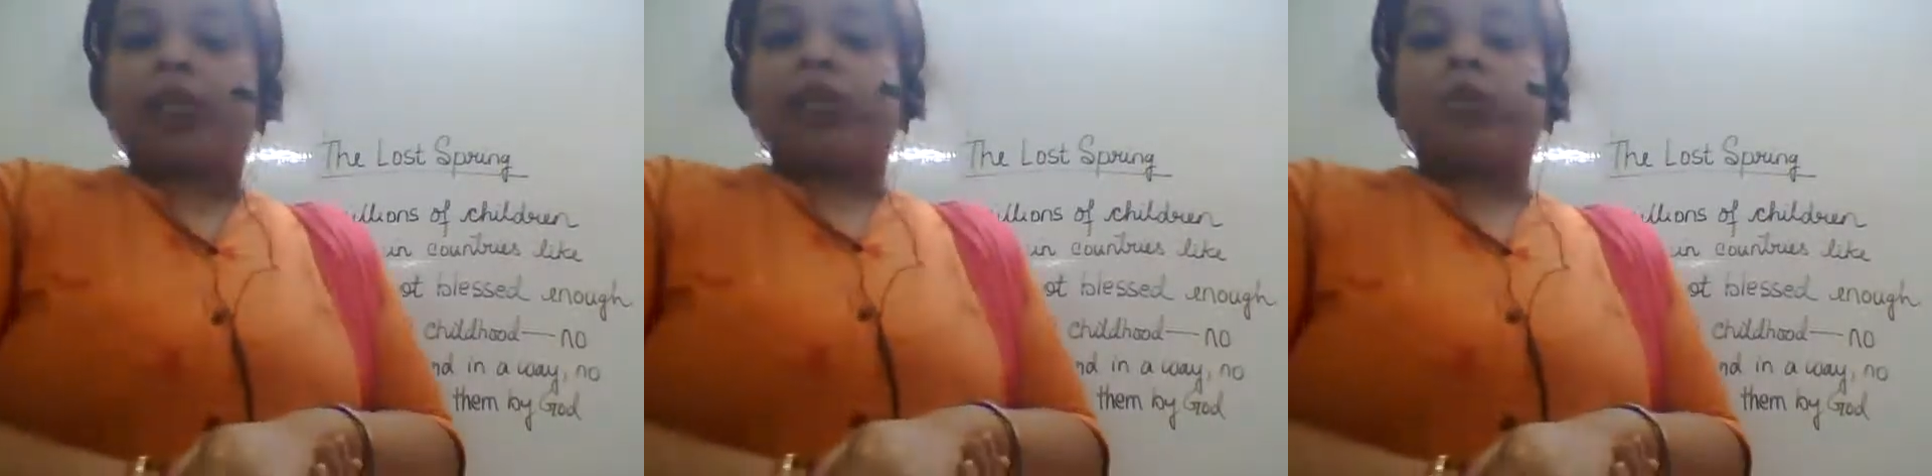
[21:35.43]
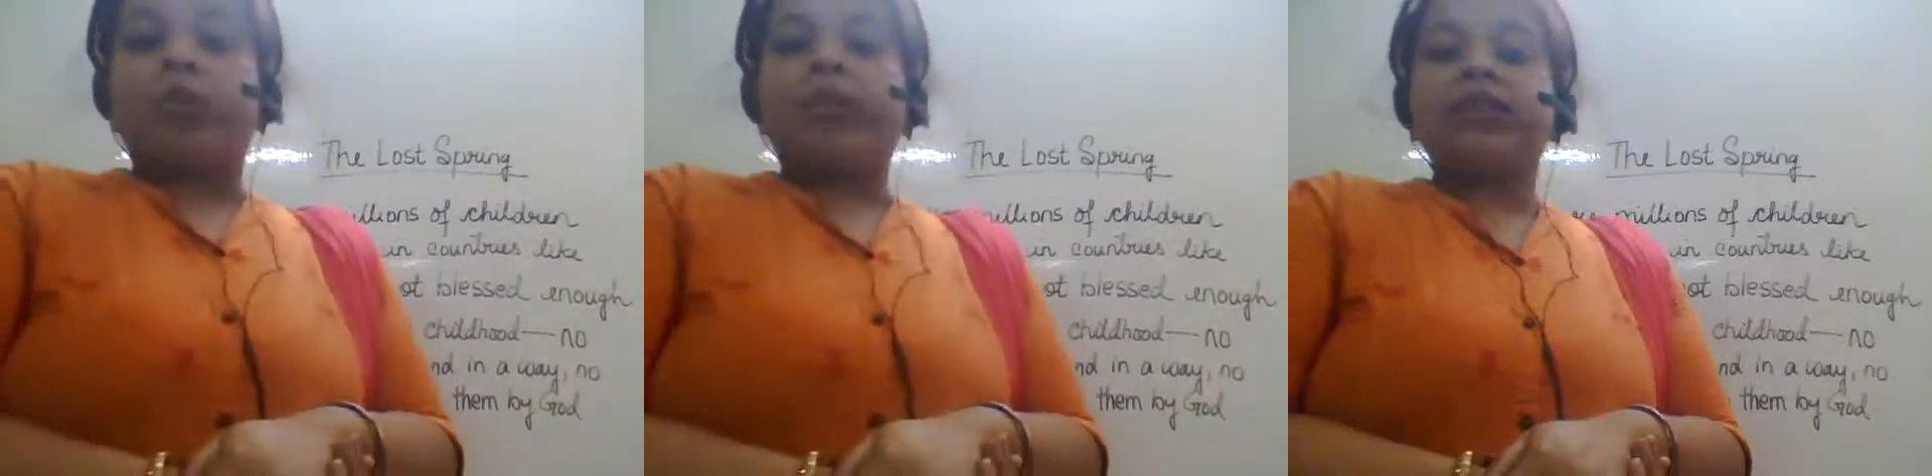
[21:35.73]

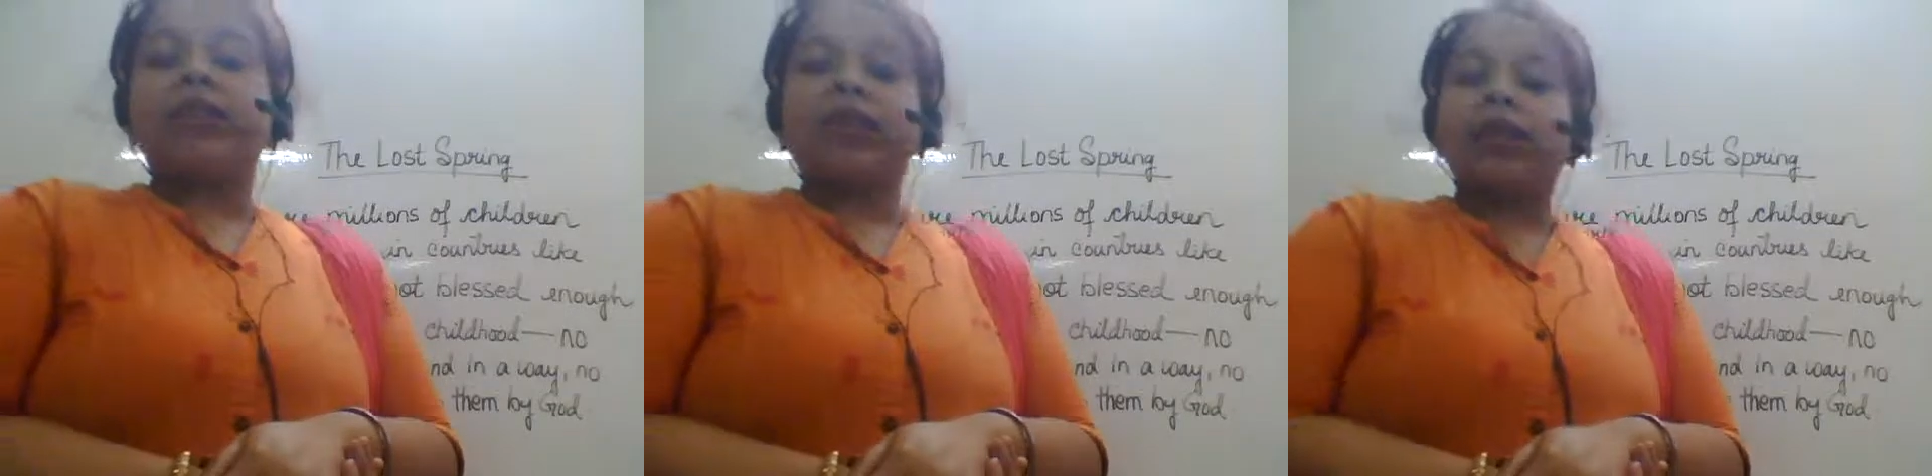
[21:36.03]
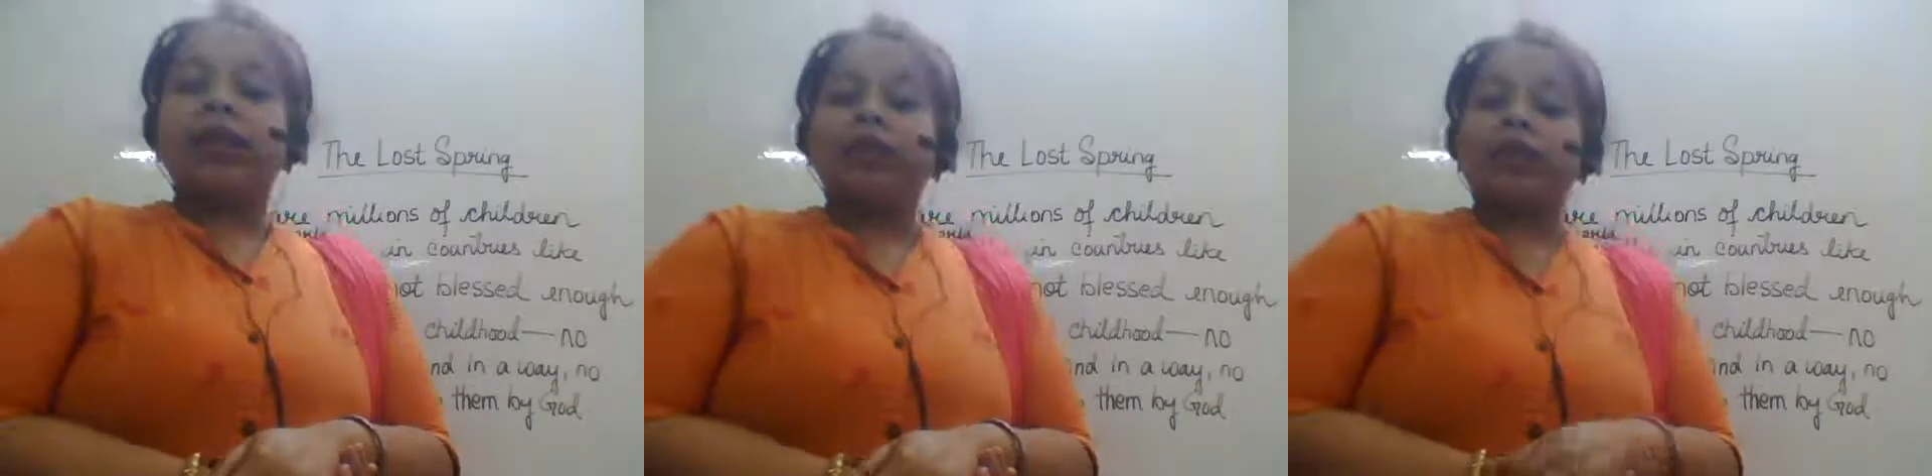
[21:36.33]
So
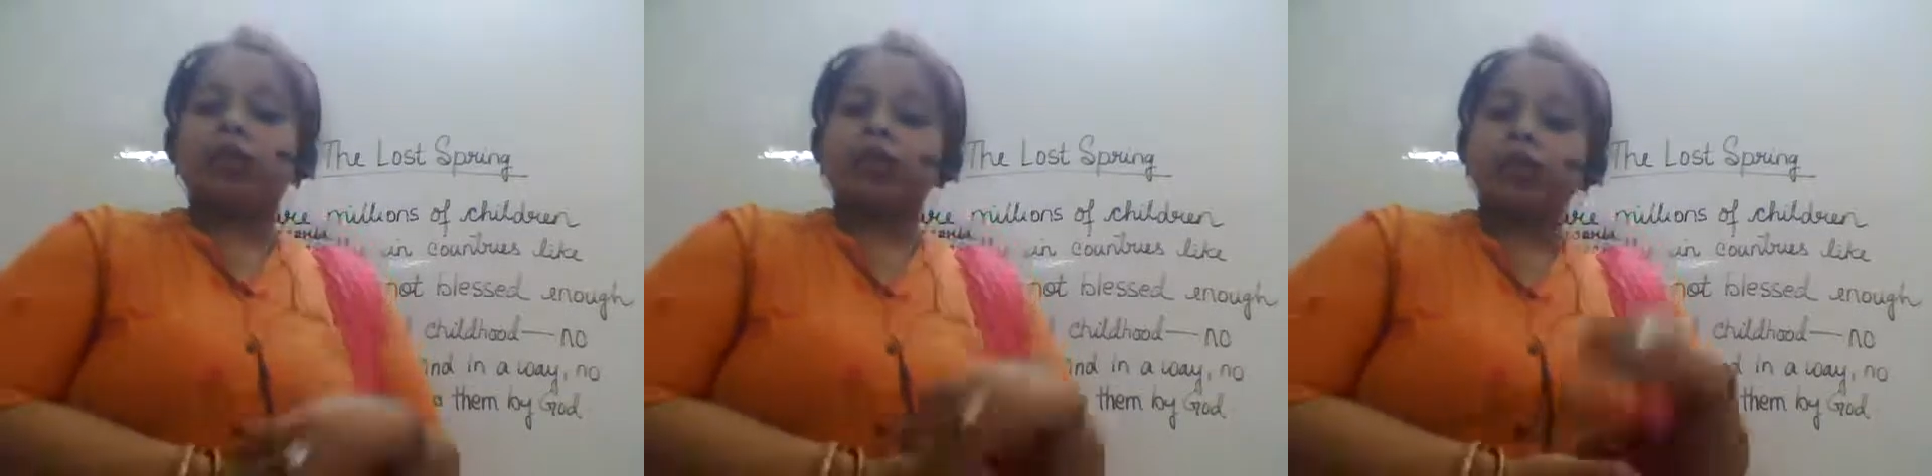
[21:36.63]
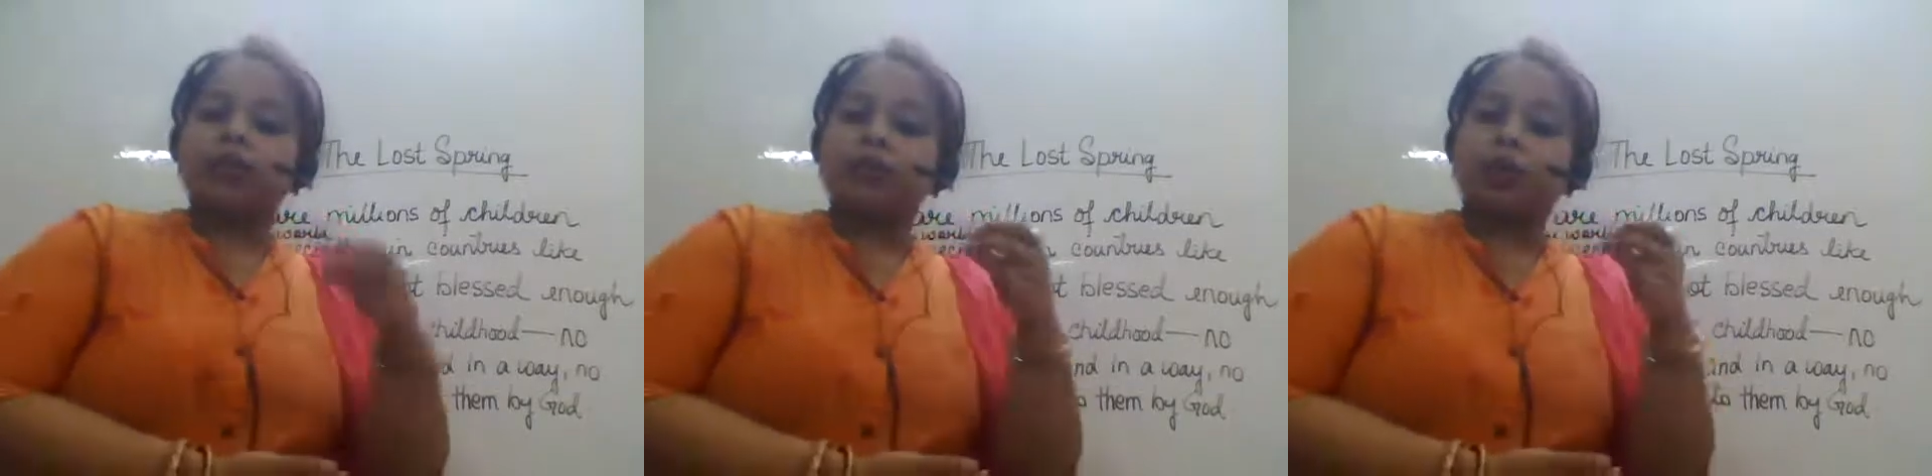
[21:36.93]
basically, what
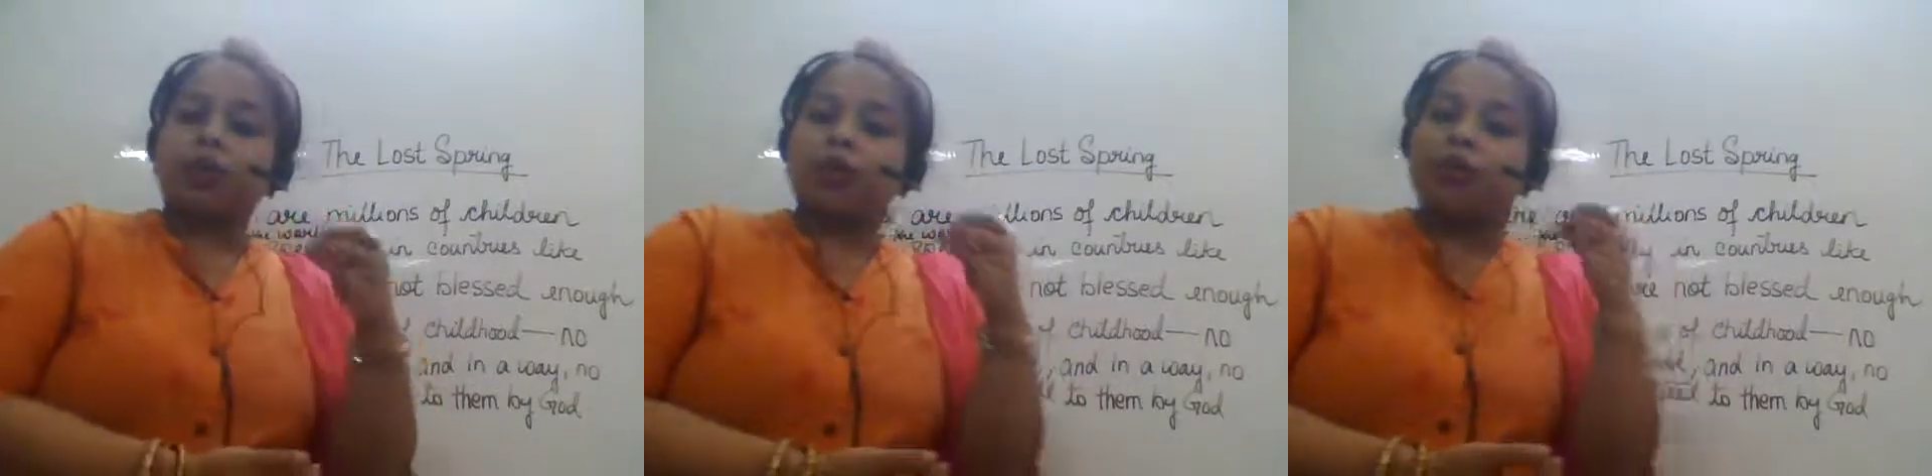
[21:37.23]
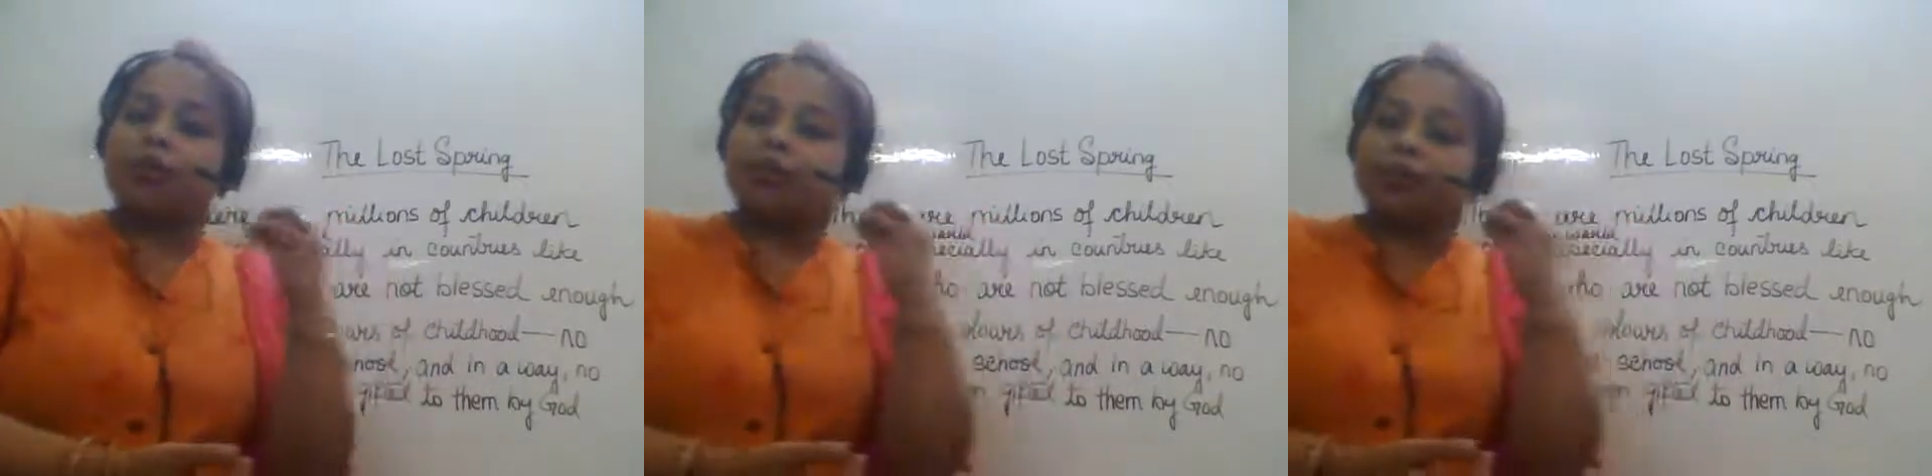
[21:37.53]

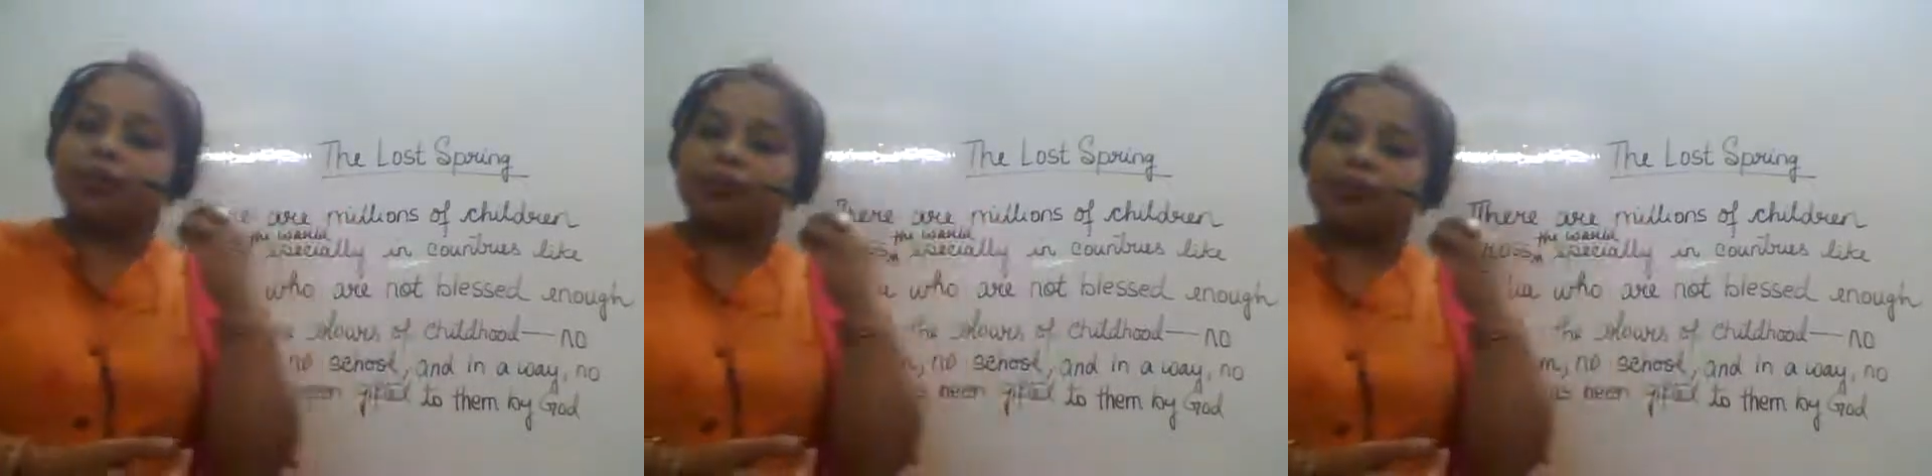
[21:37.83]
do you